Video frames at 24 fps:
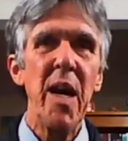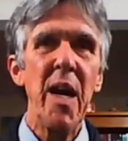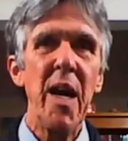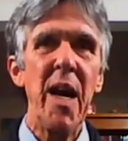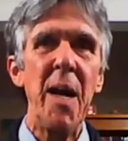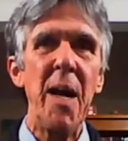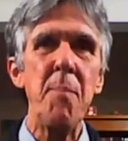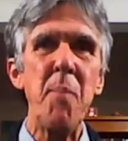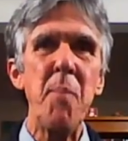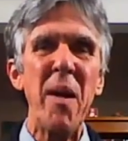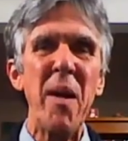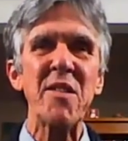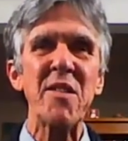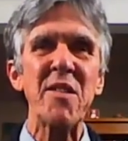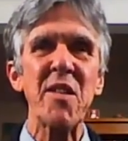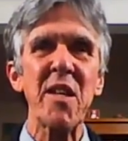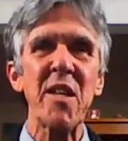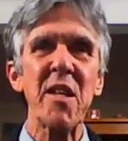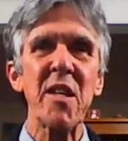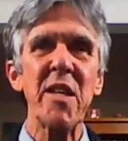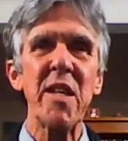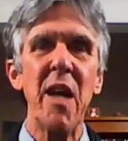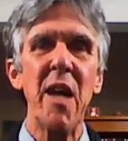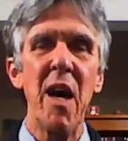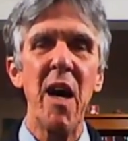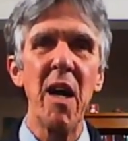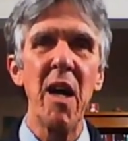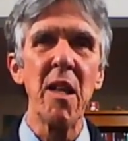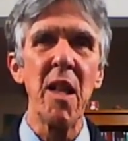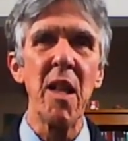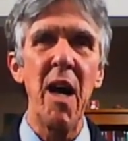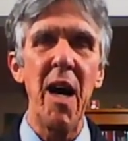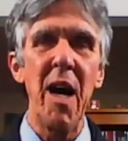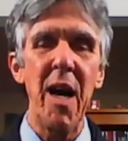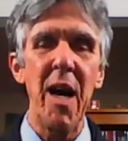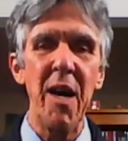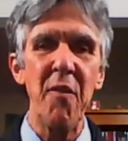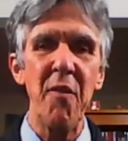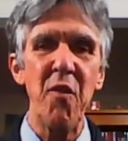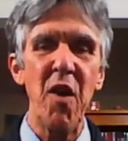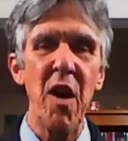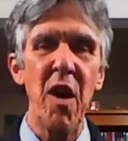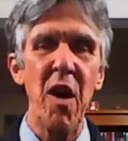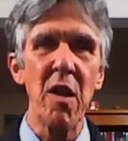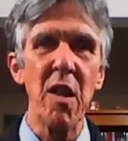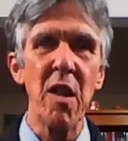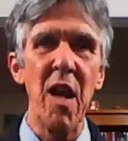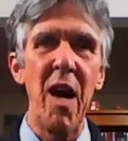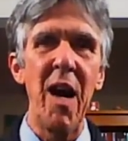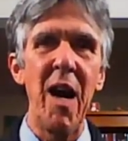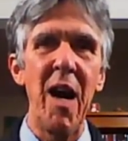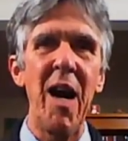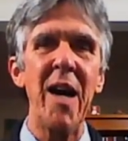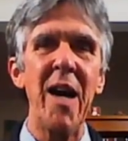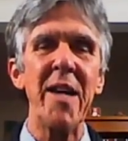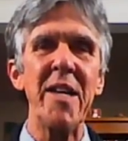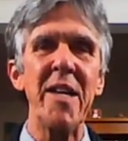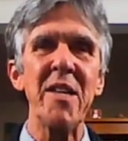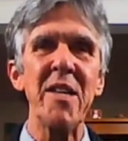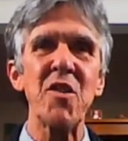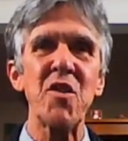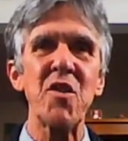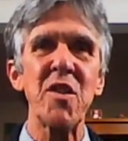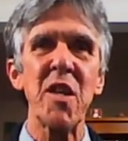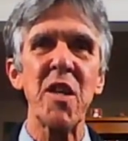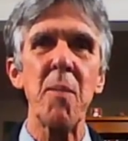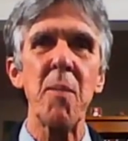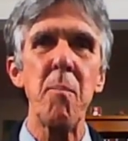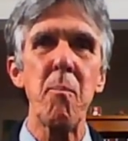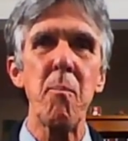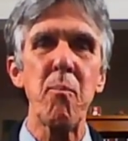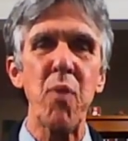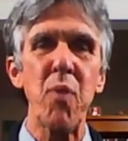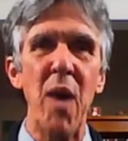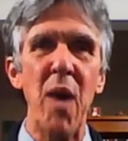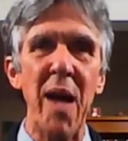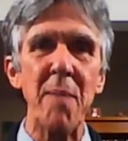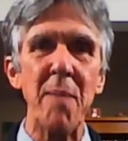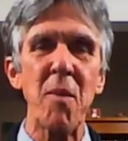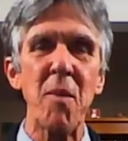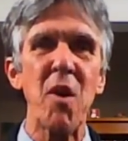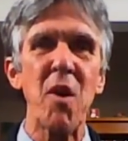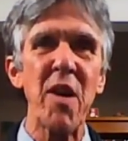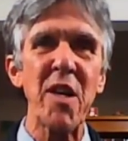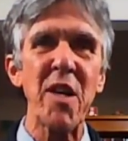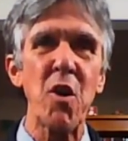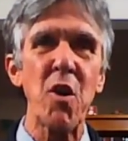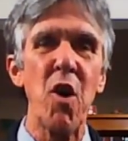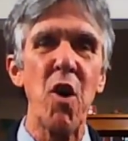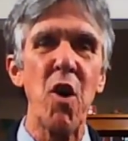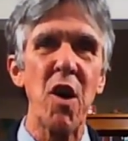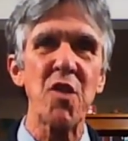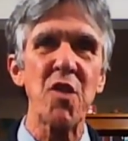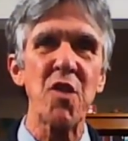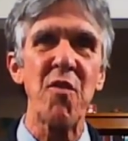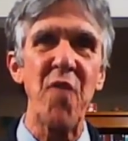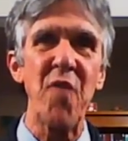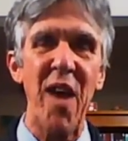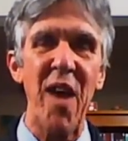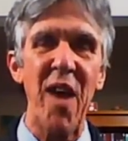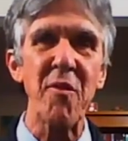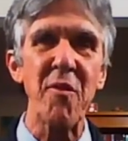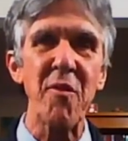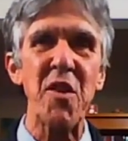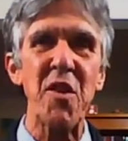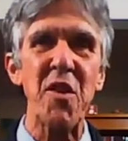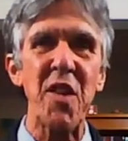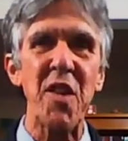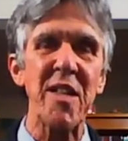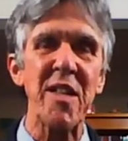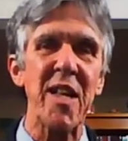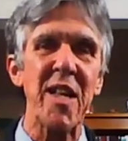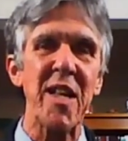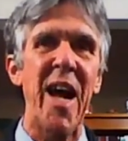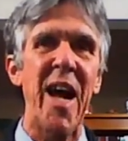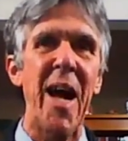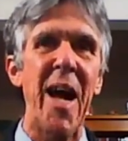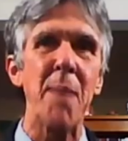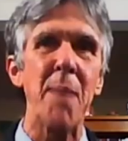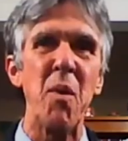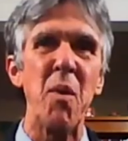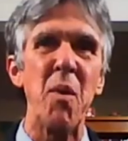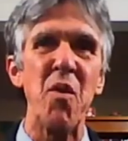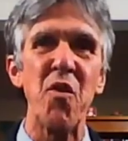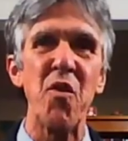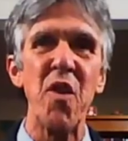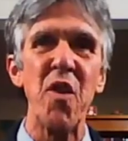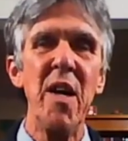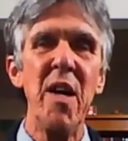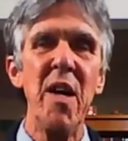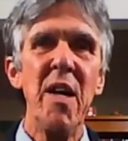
and basically if Allah is the primary cause of everything that happens,